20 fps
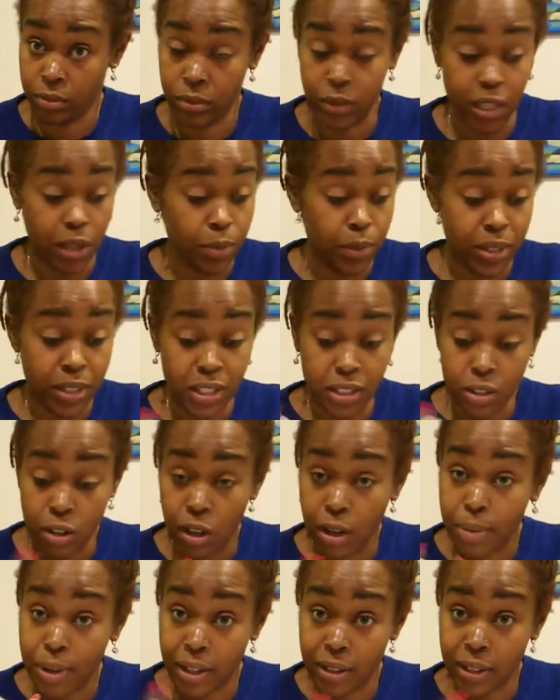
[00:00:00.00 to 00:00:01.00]
Didn't we just talk
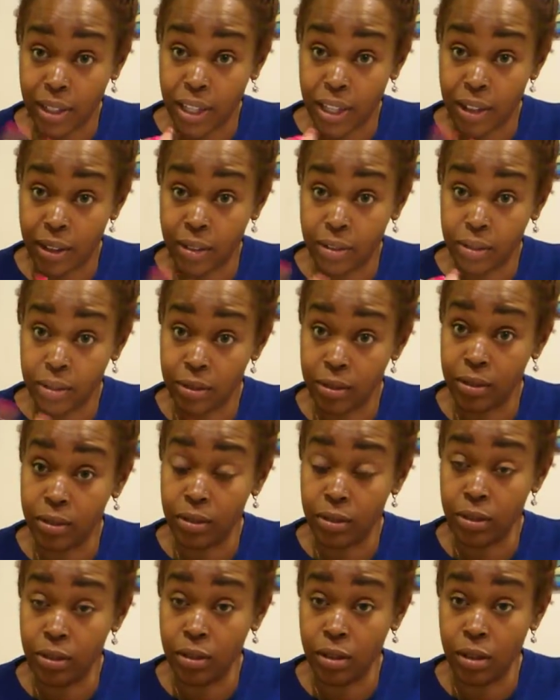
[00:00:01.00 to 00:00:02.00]
about that?
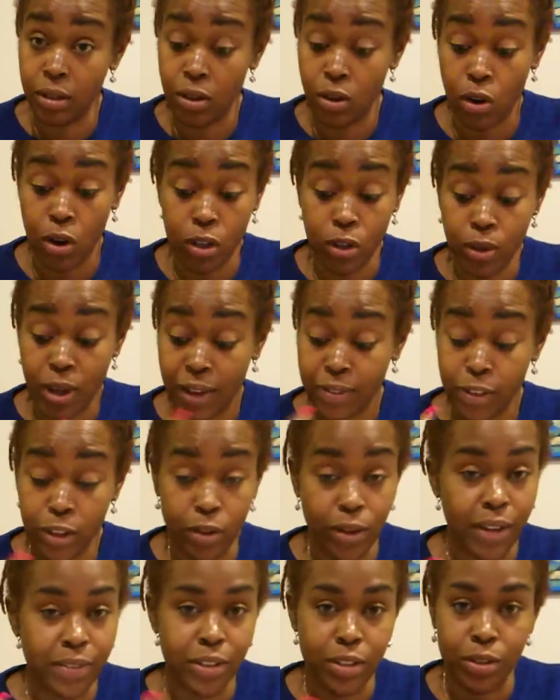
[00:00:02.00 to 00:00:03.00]
Or you don't
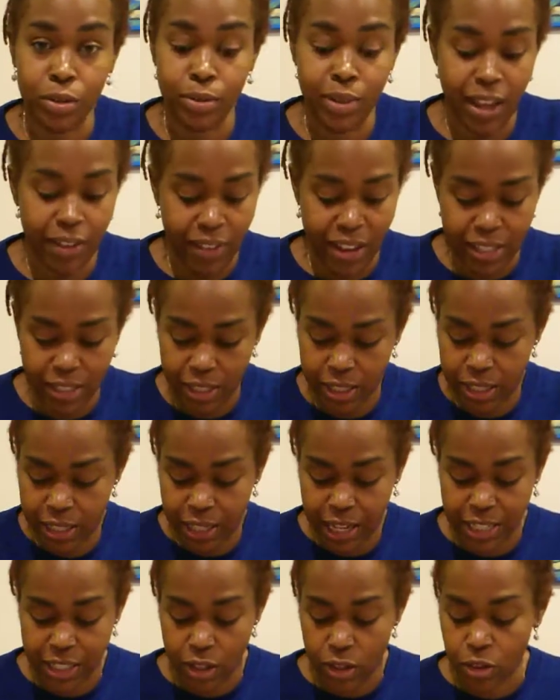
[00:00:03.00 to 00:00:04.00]
have to do nothing. I just said
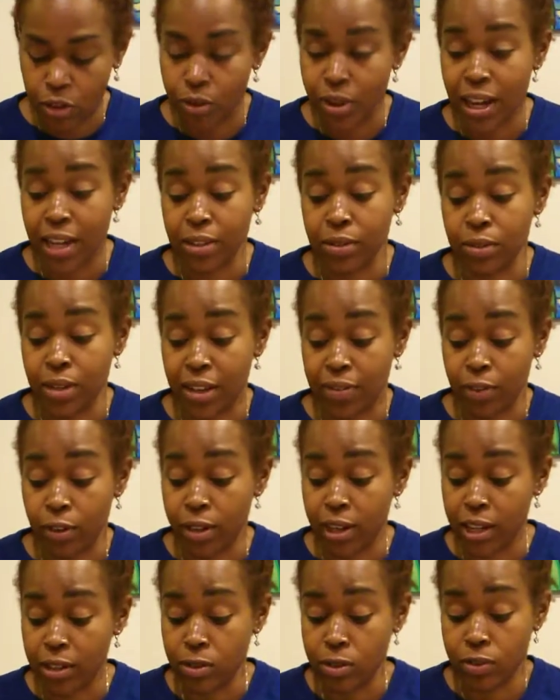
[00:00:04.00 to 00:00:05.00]
that, so you don't got to do nothing. All
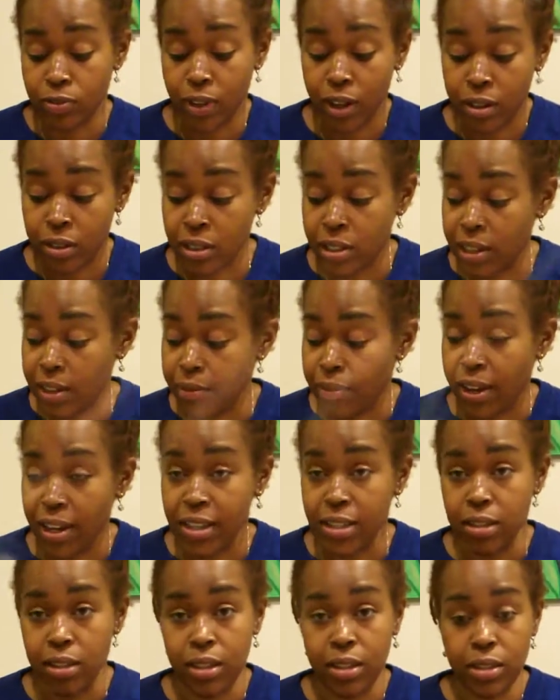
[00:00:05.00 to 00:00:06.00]
you got to do is follow this
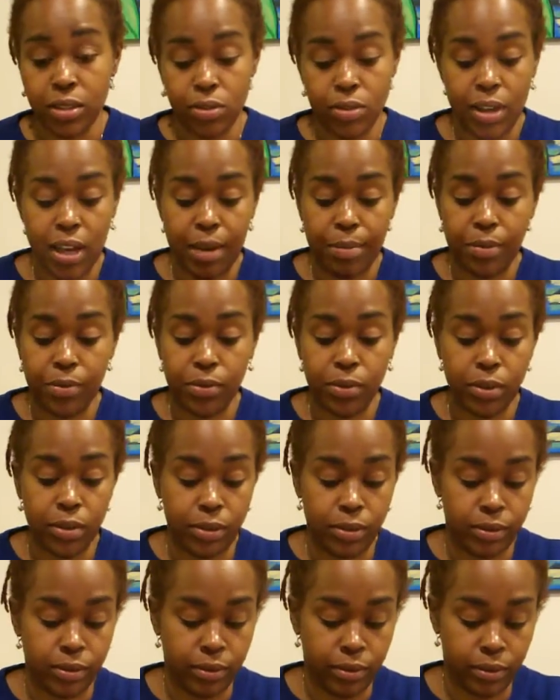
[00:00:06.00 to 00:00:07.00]
advice and it's going to happen for you.